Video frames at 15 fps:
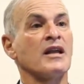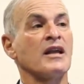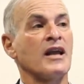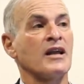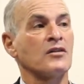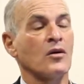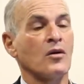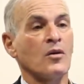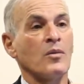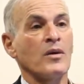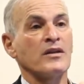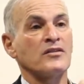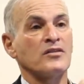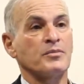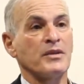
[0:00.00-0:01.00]
It
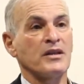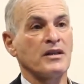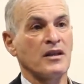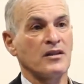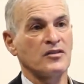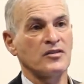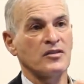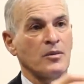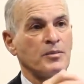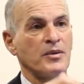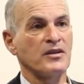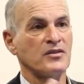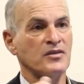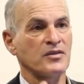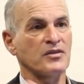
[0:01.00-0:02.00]
always begins,
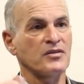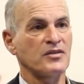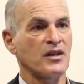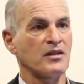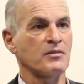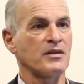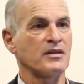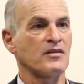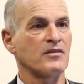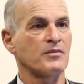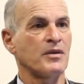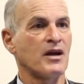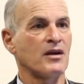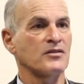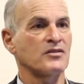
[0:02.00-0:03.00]
peaceful settlement of the
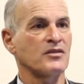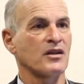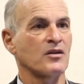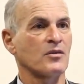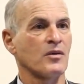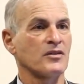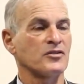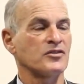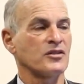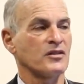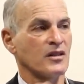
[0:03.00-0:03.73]
Palestine question.